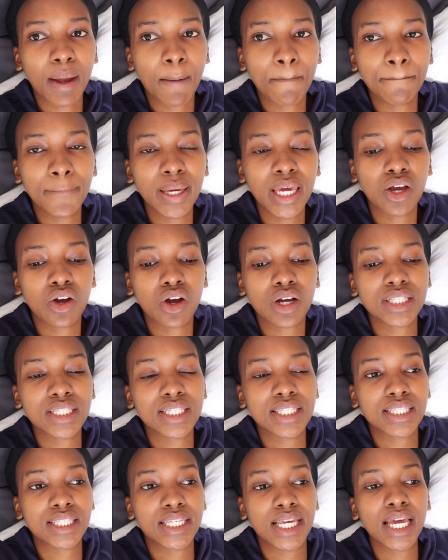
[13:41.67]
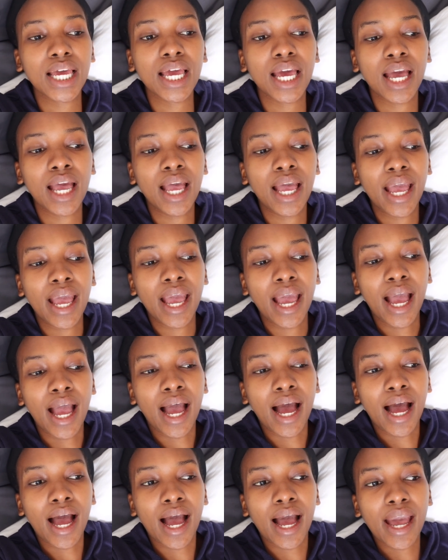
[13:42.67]
B got sick
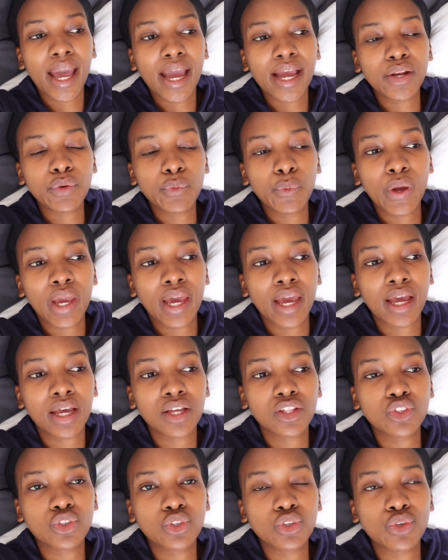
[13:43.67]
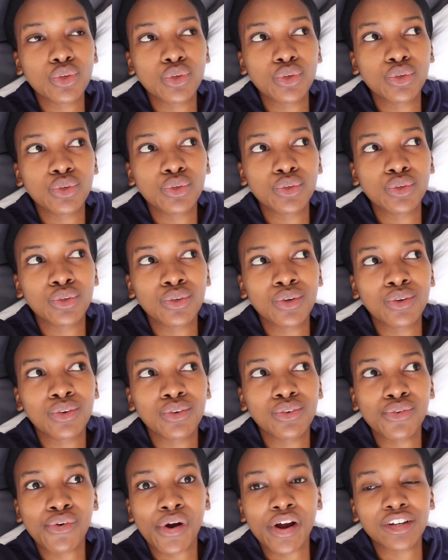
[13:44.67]
and we had to
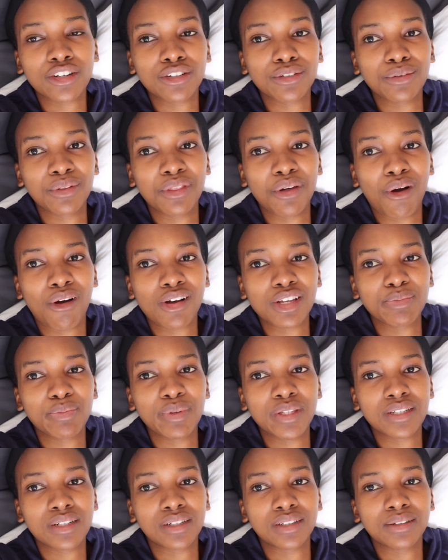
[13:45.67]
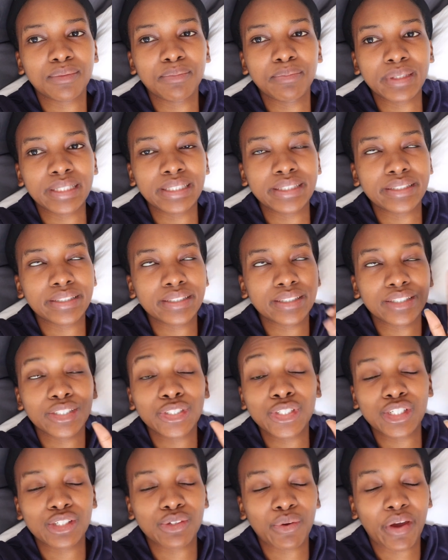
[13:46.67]
rush to the hospital, but
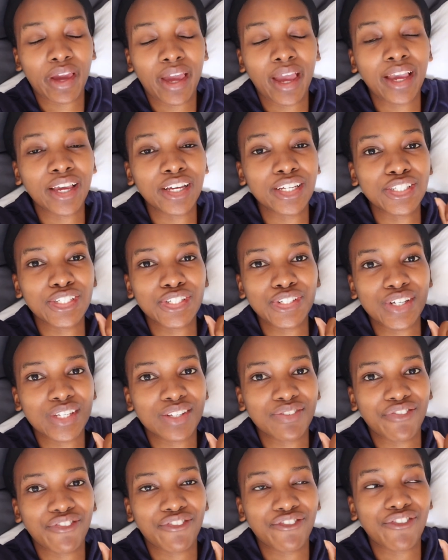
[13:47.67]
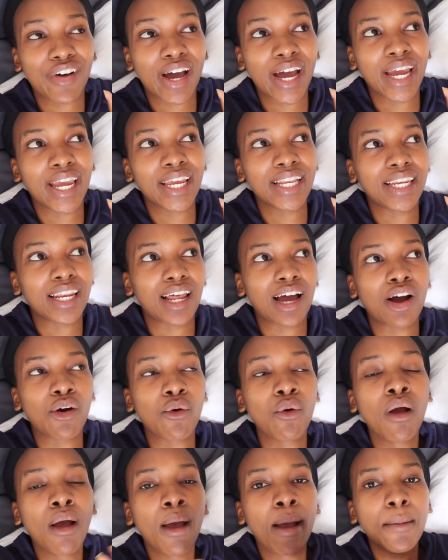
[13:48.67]
she's okay, she's fine
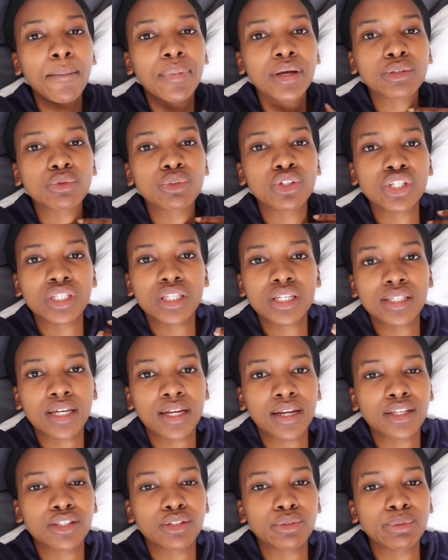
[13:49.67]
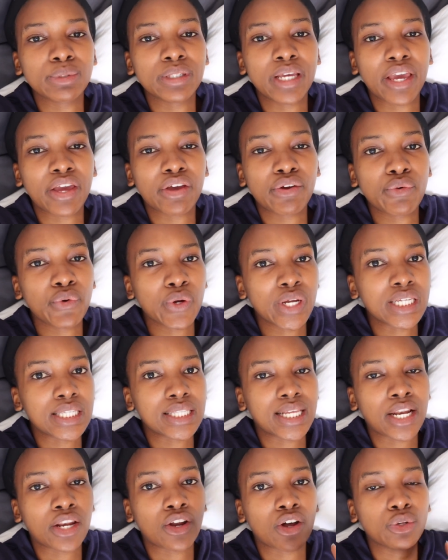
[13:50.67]
now. But we just decided to take a rest
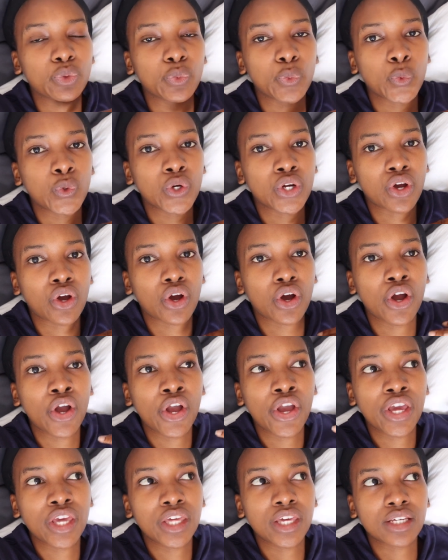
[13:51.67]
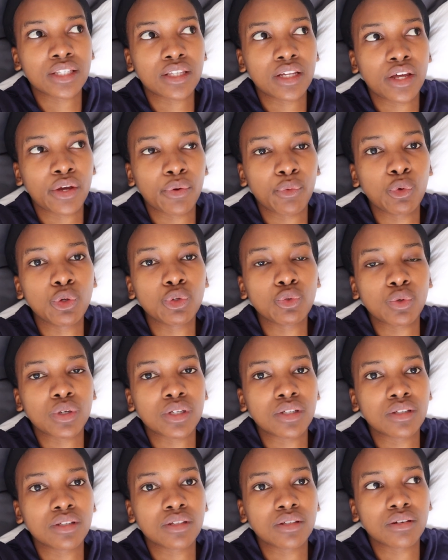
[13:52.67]
and not work yesterday, which
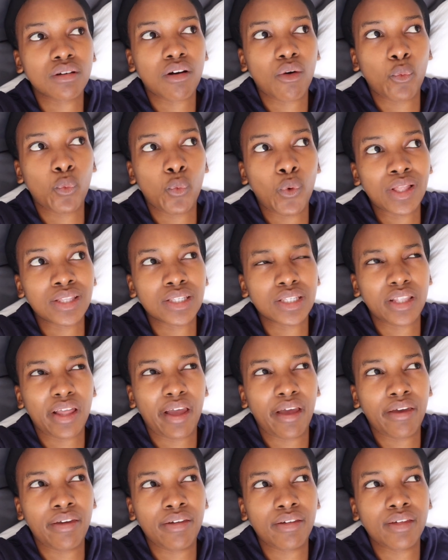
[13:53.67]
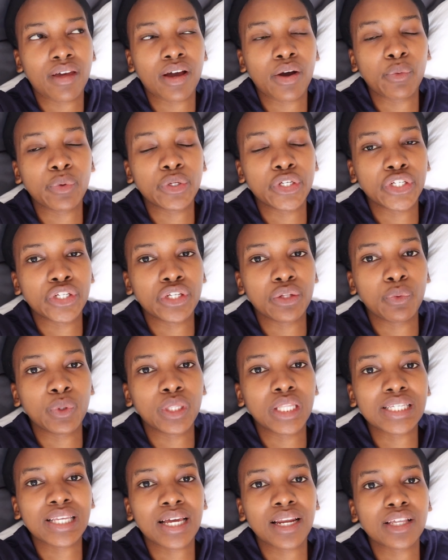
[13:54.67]
was Wednesday. Yeah, we
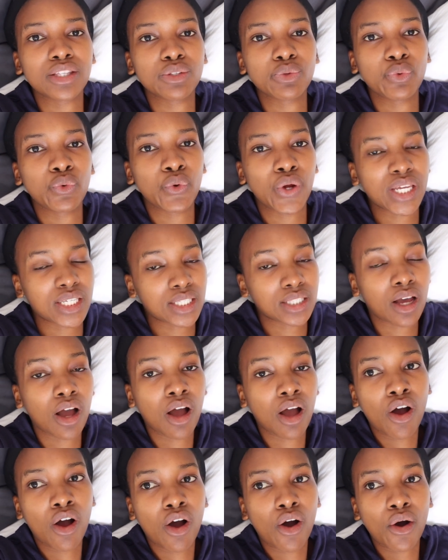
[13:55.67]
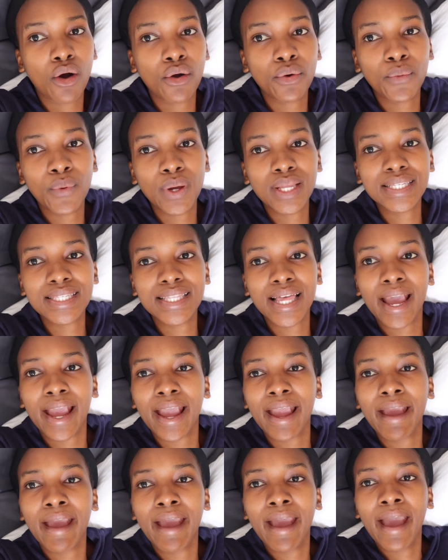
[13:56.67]
decided to rest on
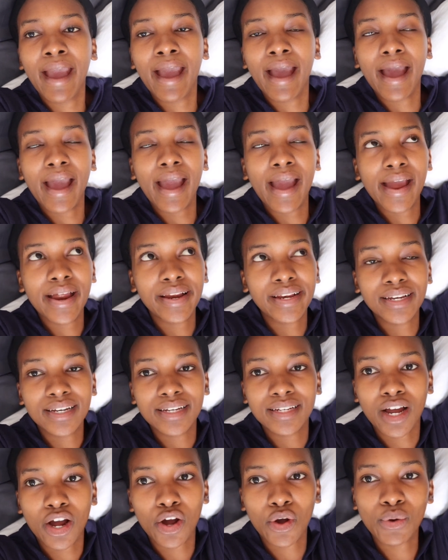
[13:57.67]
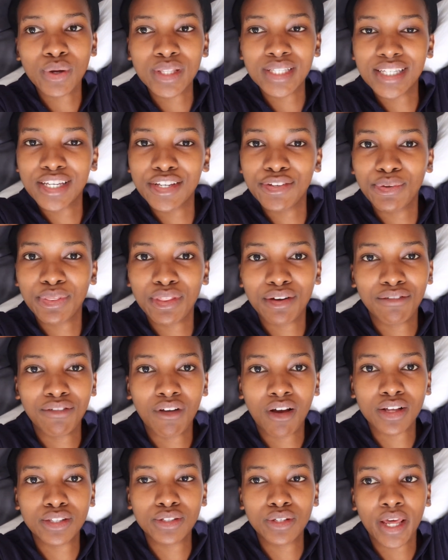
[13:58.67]
Wednesday and continue the
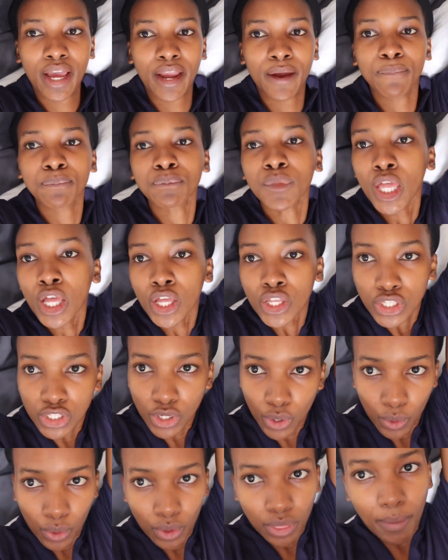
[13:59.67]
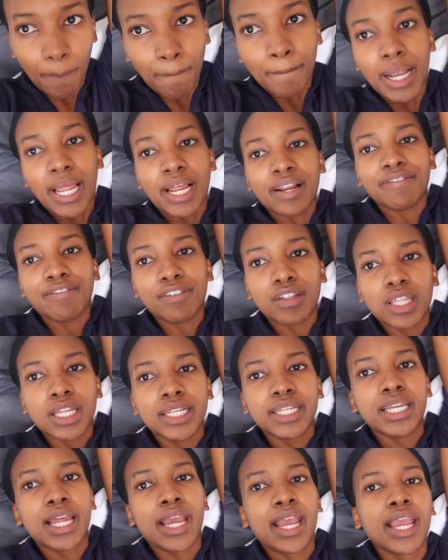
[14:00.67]
vlog today. So the plan for the
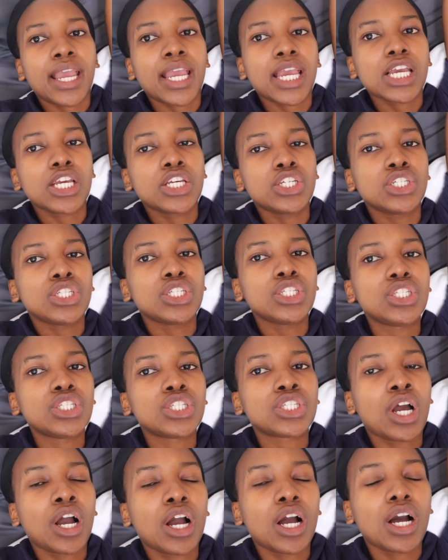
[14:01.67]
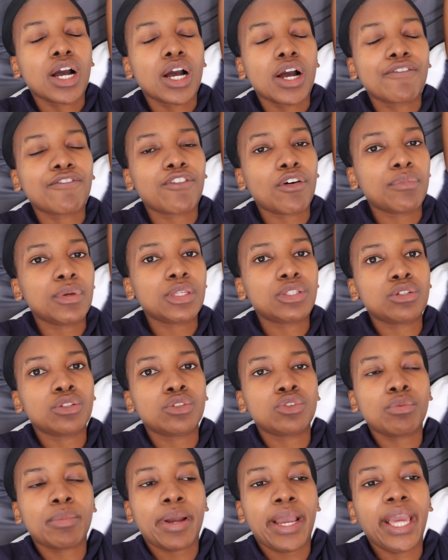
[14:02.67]
day is for me to
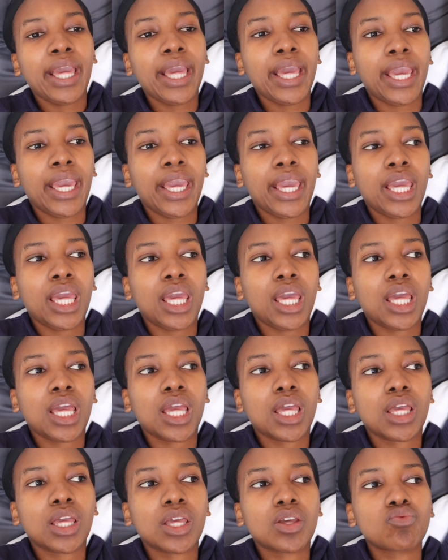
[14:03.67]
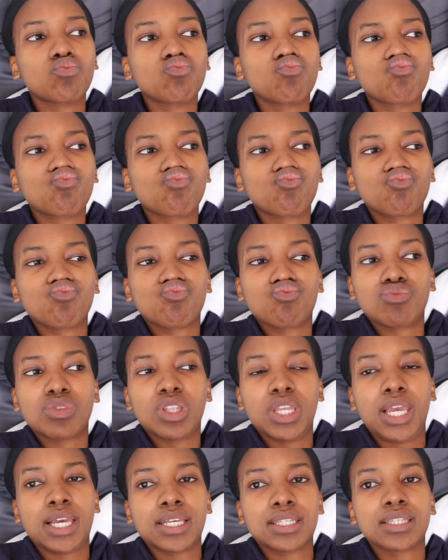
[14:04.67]
do my hair.
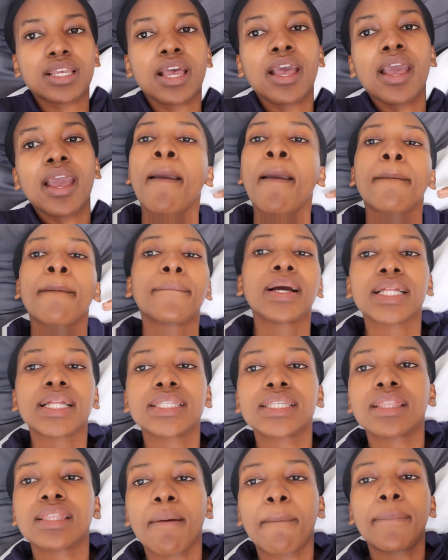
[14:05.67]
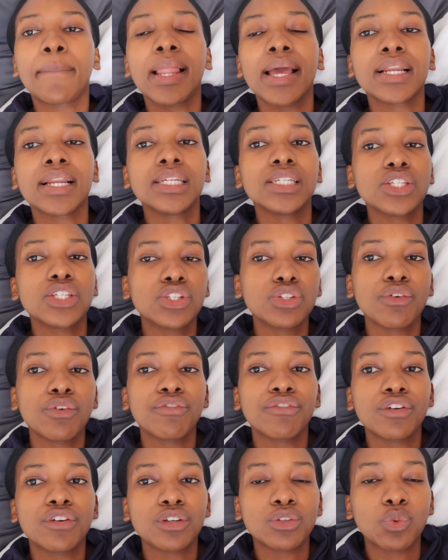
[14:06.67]
Yes, but the plan is to
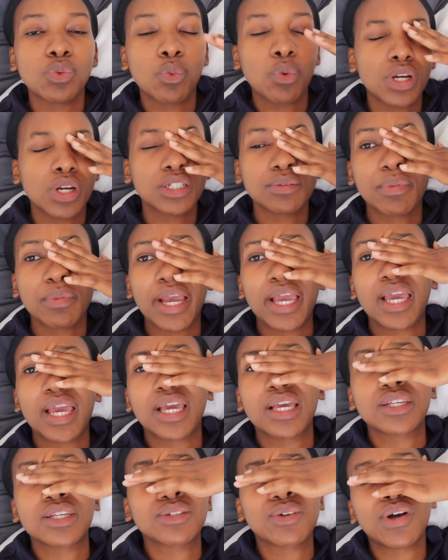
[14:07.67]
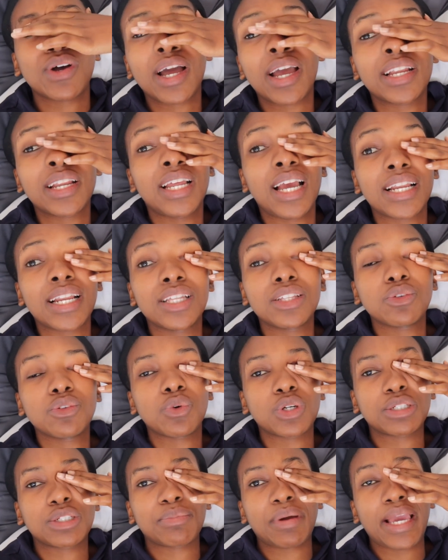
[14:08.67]
first wash my hair. So I need to
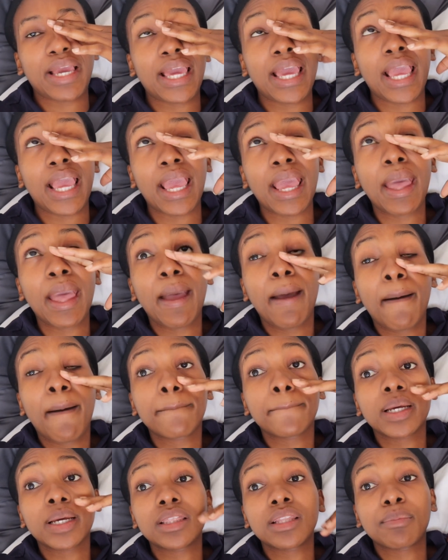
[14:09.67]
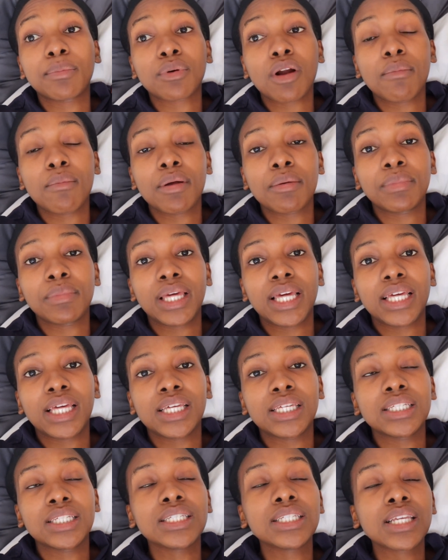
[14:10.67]
wash my hair, but the problem
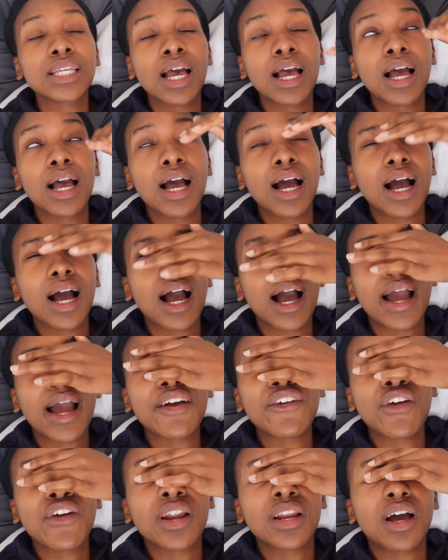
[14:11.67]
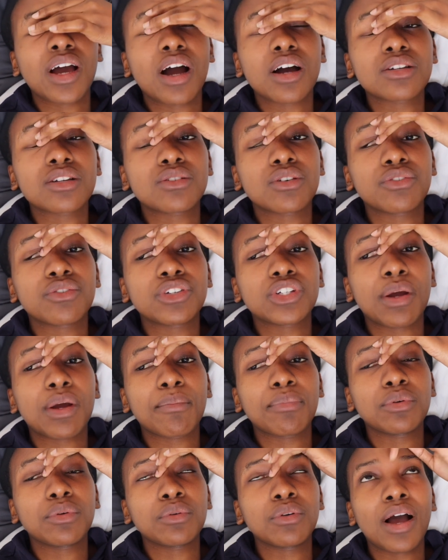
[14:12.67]
is I ran out of
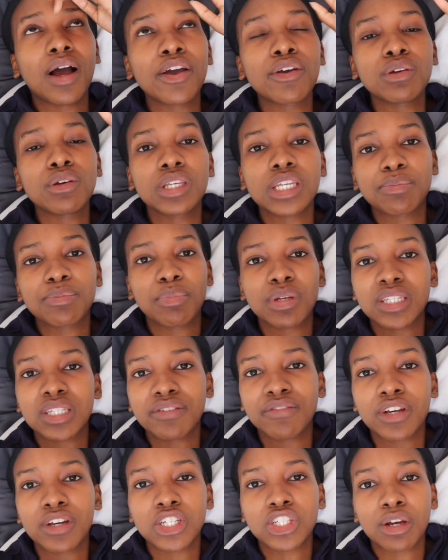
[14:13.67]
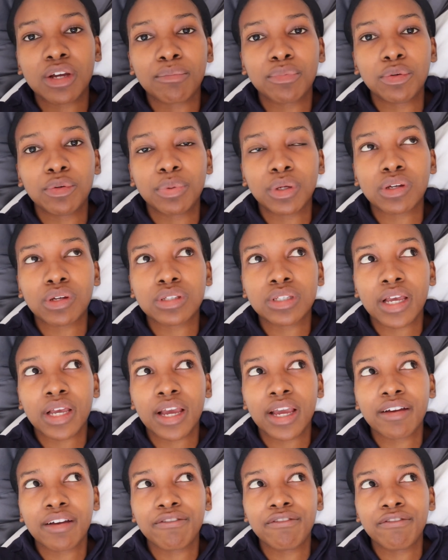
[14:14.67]
shampoo. I use a specific shampoo because I
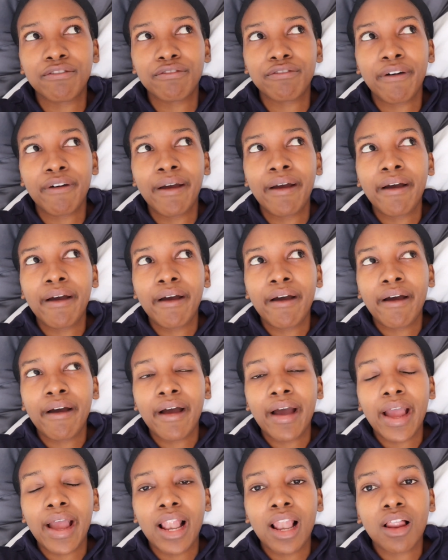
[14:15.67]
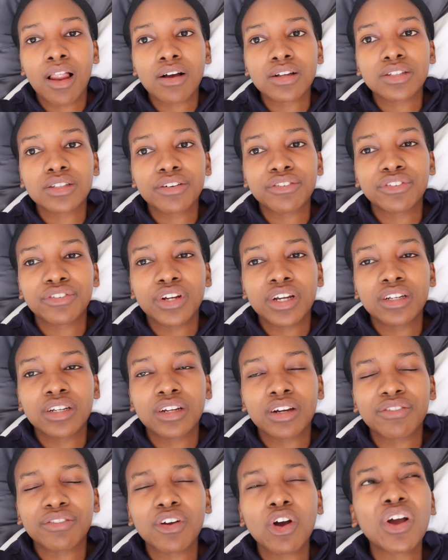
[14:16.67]
have a lot of
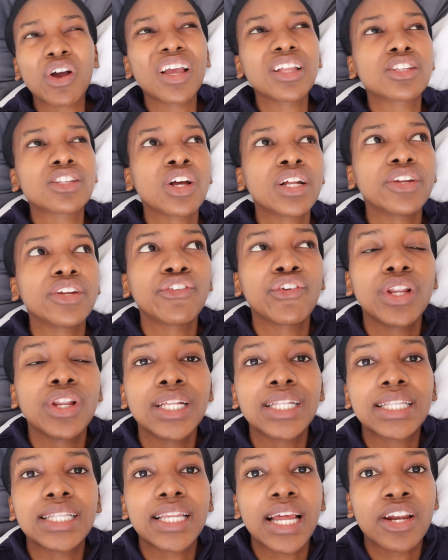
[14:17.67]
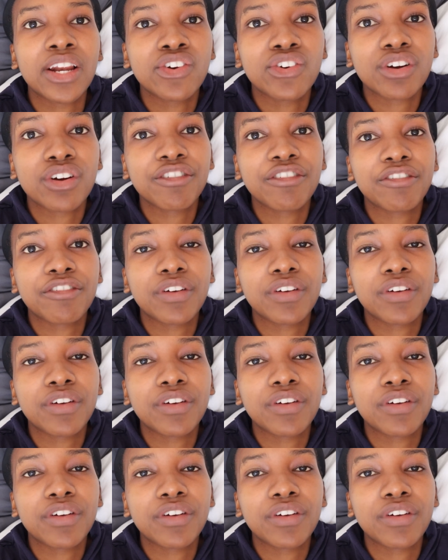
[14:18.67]
dandruff. Okay, it's not really dandruff.